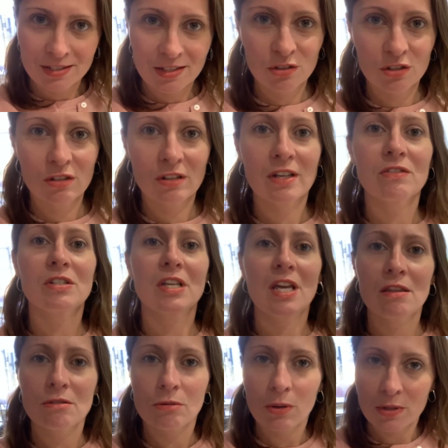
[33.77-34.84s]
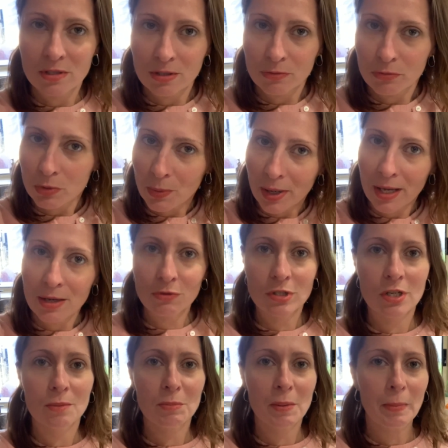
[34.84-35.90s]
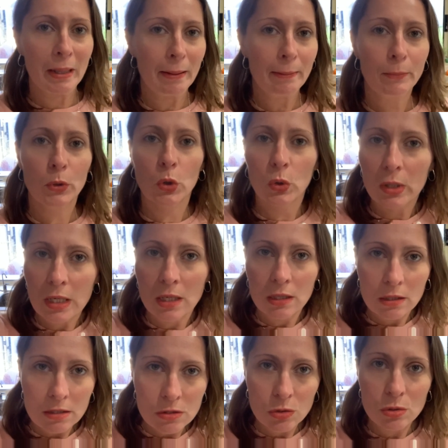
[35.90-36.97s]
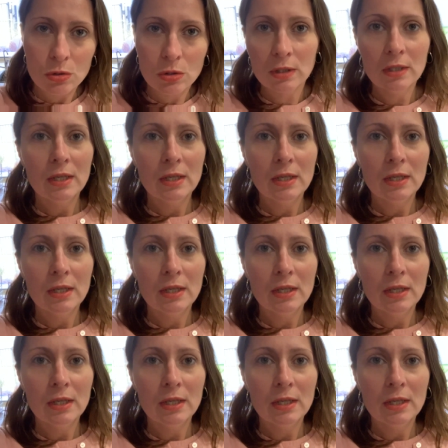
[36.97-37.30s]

Now I don't have to keep throwing stuff away every time I make cookies or